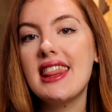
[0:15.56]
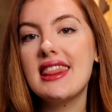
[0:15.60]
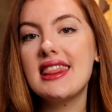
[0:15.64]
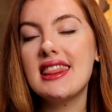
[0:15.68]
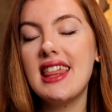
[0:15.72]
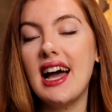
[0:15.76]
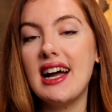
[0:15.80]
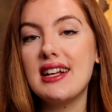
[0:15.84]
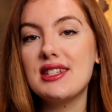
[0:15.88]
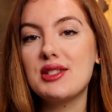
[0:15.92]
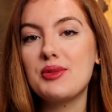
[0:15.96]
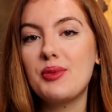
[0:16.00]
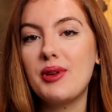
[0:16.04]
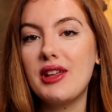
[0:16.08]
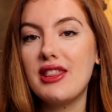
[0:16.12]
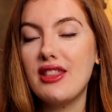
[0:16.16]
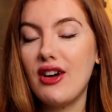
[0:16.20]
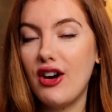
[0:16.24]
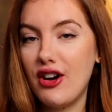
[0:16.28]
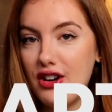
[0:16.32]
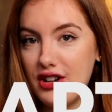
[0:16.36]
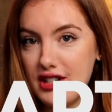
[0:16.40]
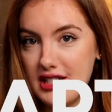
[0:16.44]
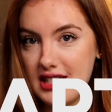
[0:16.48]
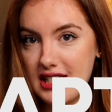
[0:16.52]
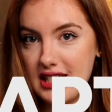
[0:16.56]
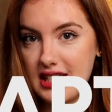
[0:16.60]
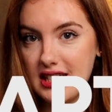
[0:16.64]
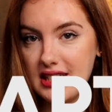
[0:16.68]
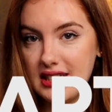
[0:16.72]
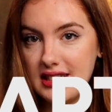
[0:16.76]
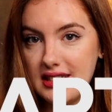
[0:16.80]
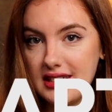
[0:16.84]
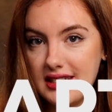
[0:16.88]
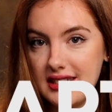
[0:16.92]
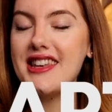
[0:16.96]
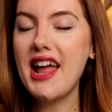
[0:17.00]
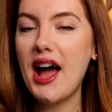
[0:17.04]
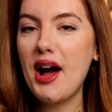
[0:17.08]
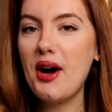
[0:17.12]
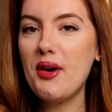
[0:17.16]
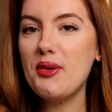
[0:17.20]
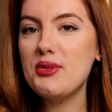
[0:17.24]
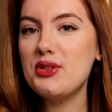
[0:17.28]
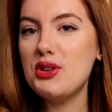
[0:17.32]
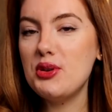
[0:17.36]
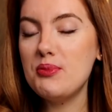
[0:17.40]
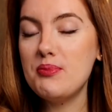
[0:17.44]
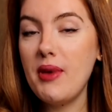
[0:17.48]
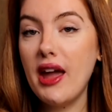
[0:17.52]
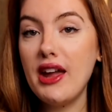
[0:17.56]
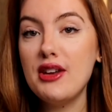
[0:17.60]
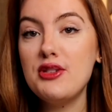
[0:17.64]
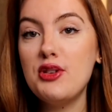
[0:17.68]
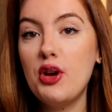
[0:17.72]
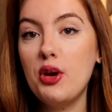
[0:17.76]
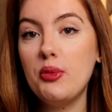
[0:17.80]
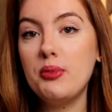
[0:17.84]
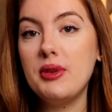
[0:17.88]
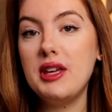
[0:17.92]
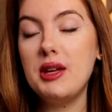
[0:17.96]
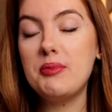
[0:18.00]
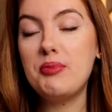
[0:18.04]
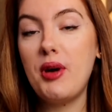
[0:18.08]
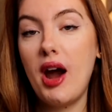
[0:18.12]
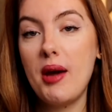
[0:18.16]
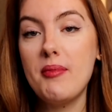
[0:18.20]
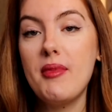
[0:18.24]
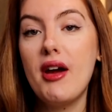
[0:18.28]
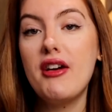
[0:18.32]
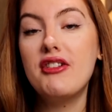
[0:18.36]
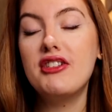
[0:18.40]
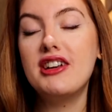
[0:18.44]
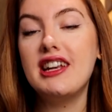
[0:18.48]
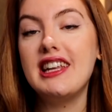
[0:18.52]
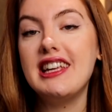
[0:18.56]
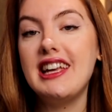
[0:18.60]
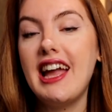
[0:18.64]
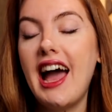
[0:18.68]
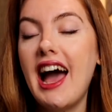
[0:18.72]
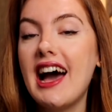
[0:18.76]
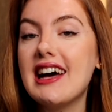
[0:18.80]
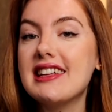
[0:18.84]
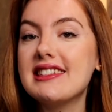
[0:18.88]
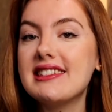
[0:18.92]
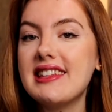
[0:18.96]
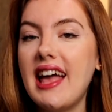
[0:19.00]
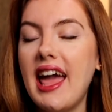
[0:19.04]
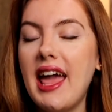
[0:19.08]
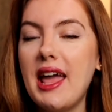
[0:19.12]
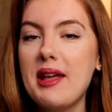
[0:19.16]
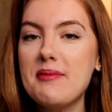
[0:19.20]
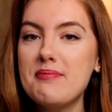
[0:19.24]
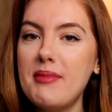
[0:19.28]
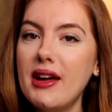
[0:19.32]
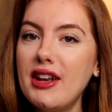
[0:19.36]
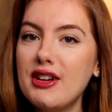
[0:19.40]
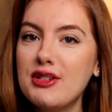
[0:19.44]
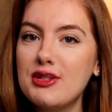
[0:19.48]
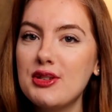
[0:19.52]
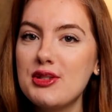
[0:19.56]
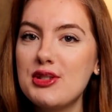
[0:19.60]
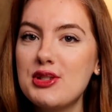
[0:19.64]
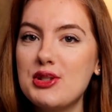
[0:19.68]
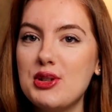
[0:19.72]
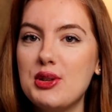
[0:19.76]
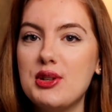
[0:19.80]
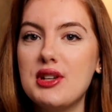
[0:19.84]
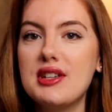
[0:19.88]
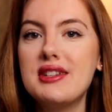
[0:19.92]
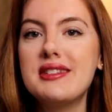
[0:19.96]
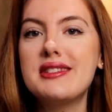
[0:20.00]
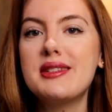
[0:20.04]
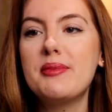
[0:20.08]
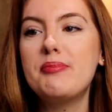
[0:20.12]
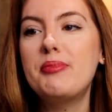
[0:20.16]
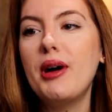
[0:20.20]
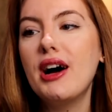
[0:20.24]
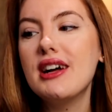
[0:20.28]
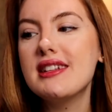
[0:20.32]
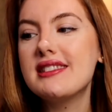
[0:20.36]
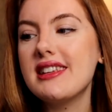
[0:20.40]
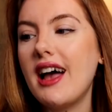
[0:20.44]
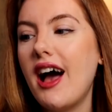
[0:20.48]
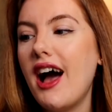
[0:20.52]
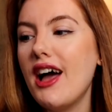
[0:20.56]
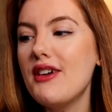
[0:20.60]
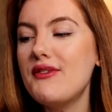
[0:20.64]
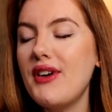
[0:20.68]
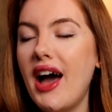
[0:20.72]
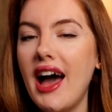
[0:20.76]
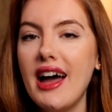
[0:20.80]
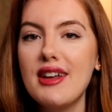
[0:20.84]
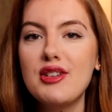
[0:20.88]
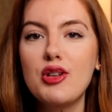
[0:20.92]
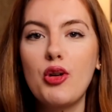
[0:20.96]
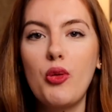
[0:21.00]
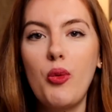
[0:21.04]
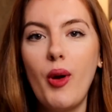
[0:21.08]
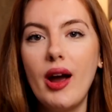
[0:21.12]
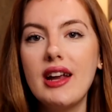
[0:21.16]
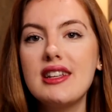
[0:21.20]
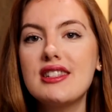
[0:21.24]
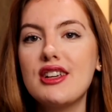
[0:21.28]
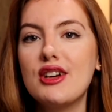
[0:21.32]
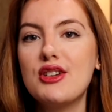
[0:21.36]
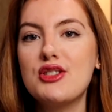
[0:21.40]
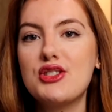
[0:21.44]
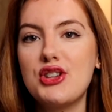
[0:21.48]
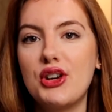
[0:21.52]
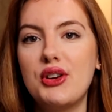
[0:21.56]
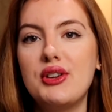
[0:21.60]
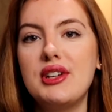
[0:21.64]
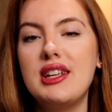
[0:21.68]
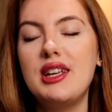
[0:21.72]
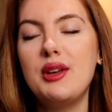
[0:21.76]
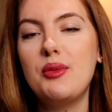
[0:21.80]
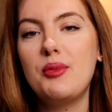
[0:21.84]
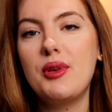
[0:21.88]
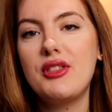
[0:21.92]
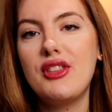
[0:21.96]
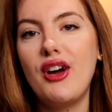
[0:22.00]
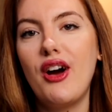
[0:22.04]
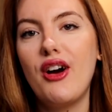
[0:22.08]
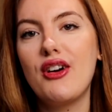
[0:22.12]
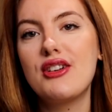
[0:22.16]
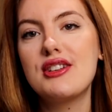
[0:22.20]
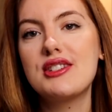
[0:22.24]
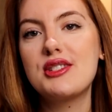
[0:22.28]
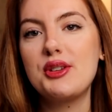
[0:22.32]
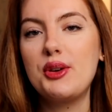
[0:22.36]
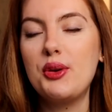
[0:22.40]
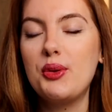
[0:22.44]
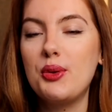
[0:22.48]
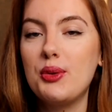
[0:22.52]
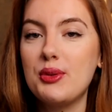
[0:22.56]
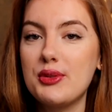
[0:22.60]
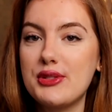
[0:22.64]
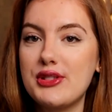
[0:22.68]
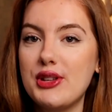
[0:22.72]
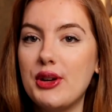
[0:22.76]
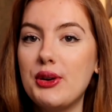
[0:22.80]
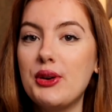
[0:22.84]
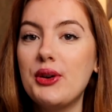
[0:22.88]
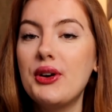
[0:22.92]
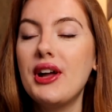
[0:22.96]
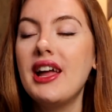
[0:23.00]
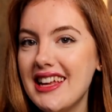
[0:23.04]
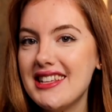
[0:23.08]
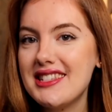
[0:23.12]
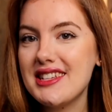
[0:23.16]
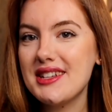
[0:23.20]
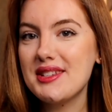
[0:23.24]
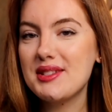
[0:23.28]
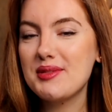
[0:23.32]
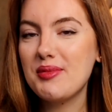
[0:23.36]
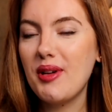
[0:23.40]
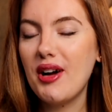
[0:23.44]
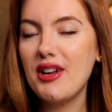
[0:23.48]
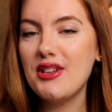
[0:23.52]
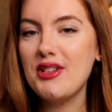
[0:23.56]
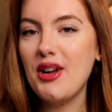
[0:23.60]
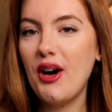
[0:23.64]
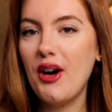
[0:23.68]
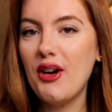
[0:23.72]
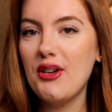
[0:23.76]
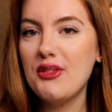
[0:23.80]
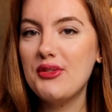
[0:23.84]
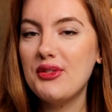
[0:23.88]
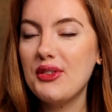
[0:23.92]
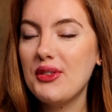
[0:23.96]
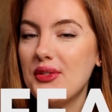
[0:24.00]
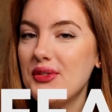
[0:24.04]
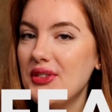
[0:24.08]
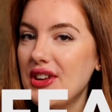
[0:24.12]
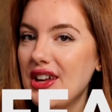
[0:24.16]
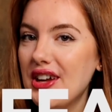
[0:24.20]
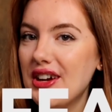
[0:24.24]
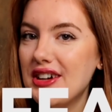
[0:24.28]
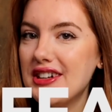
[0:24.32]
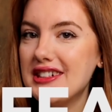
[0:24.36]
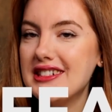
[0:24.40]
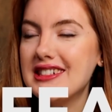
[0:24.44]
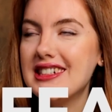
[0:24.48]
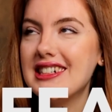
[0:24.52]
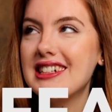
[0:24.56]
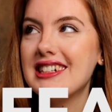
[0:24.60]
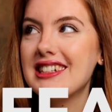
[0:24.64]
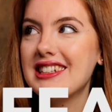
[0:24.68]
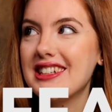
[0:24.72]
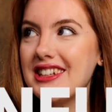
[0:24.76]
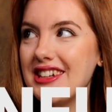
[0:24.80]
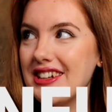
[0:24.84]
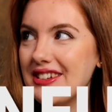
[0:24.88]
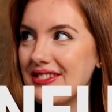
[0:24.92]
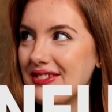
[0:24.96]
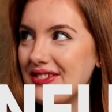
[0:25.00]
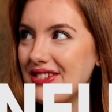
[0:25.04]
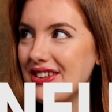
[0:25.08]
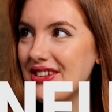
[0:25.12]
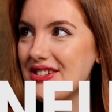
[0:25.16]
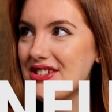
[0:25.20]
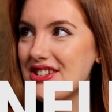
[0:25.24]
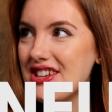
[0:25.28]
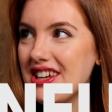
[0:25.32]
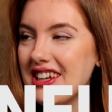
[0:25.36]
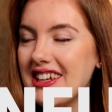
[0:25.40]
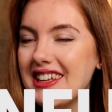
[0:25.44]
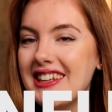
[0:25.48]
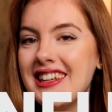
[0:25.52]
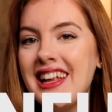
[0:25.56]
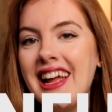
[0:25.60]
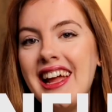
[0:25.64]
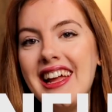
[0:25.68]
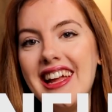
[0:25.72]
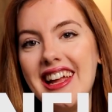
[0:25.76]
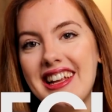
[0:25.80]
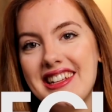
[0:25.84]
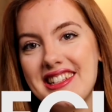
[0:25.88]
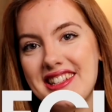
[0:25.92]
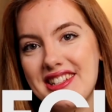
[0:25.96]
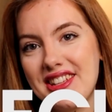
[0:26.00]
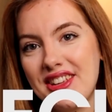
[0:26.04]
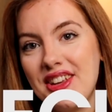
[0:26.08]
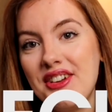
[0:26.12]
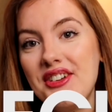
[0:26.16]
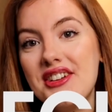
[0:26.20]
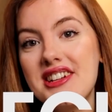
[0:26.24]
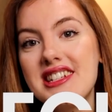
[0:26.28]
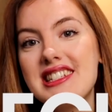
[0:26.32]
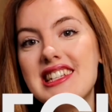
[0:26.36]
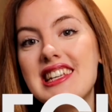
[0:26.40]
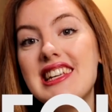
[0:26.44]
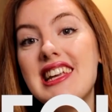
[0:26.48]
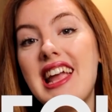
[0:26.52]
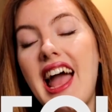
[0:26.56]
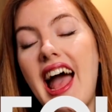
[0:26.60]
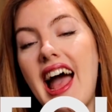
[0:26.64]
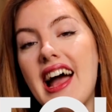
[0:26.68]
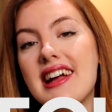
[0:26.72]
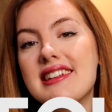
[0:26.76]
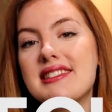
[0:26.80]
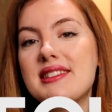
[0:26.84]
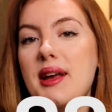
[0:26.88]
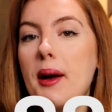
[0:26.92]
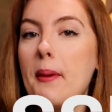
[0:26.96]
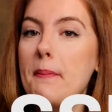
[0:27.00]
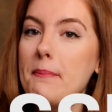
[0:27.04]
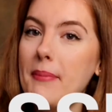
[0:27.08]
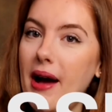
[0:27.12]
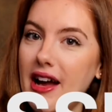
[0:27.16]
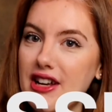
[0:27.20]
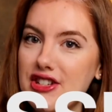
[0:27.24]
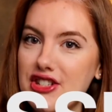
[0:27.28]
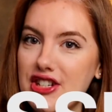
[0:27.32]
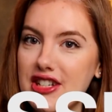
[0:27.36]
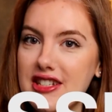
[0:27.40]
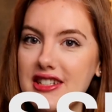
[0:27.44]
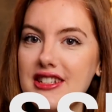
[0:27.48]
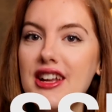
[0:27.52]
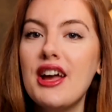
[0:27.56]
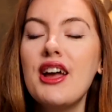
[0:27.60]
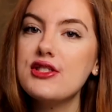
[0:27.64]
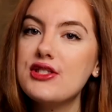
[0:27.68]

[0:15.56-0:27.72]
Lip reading: that's with art. Now, you may know me primarily as a medical student, but I've had quite a journey with art also. It is one of fear, confusion, insecurity, and passion.